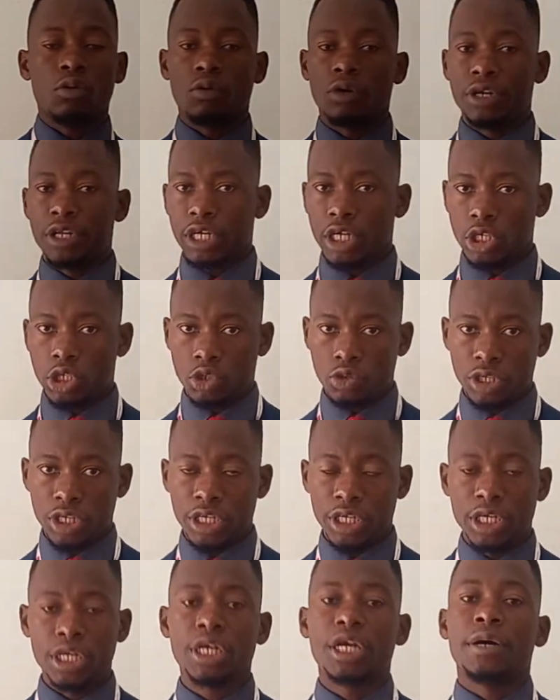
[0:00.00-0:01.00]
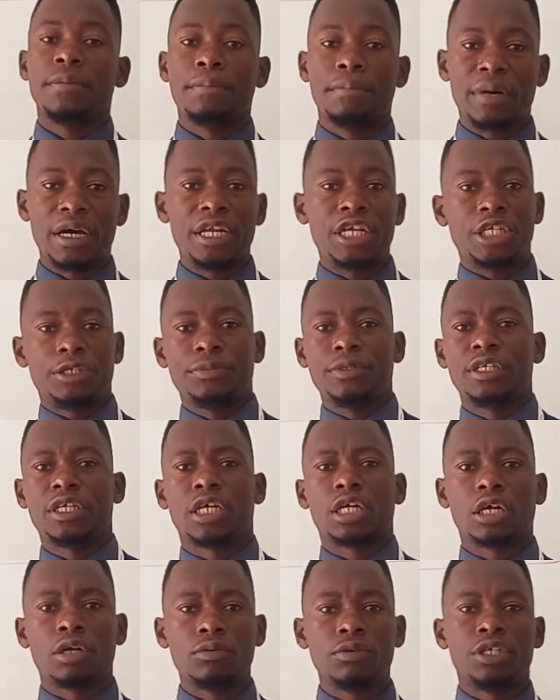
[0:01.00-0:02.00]
when you are doing management
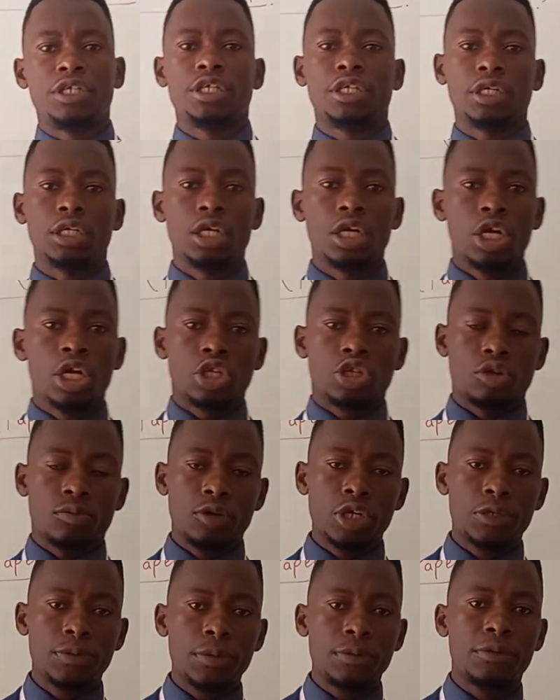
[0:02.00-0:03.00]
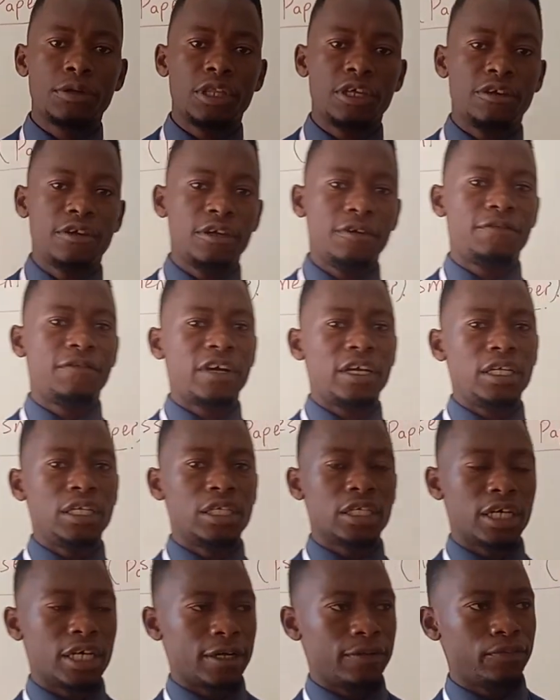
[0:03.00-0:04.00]
accounting. So most people, they
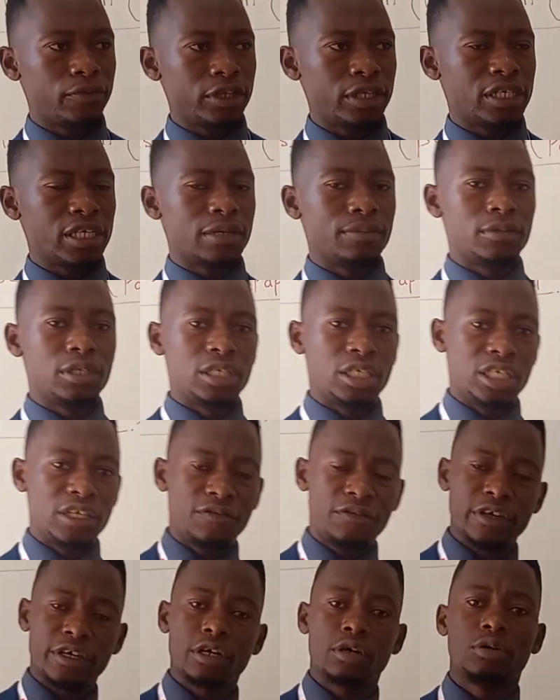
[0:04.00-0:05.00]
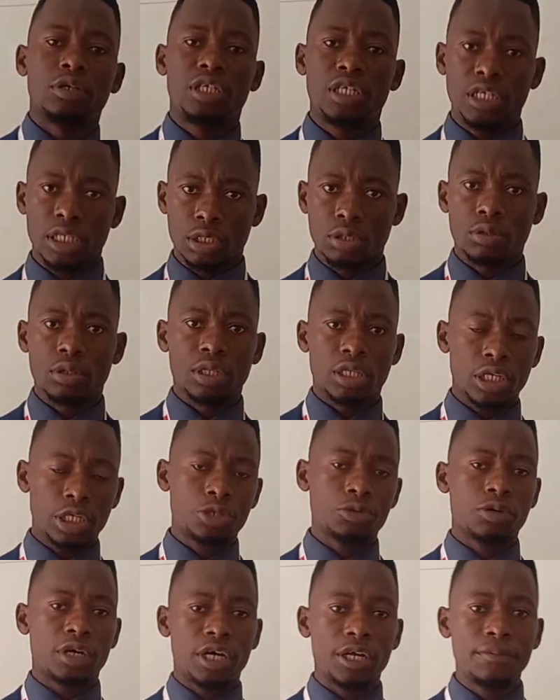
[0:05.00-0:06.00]
find some difficulties on
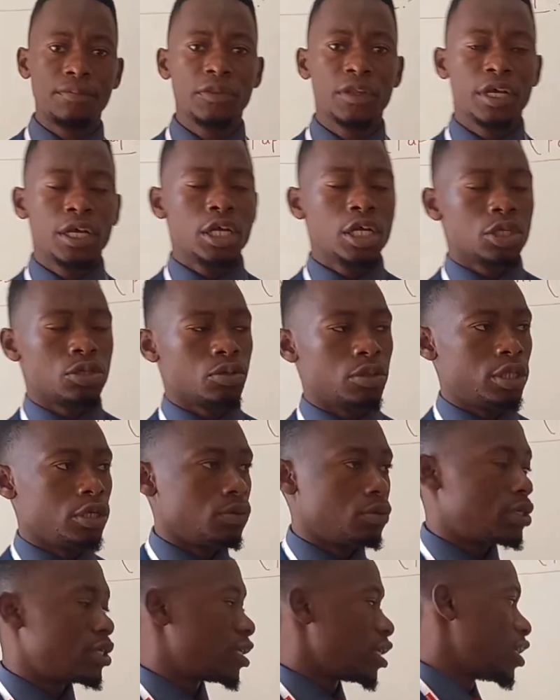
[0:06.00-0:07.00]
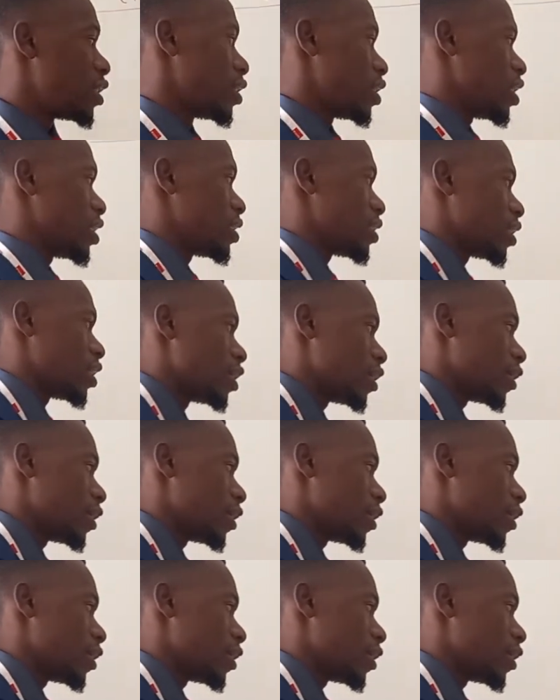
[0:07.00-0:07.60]
this one. So they would say that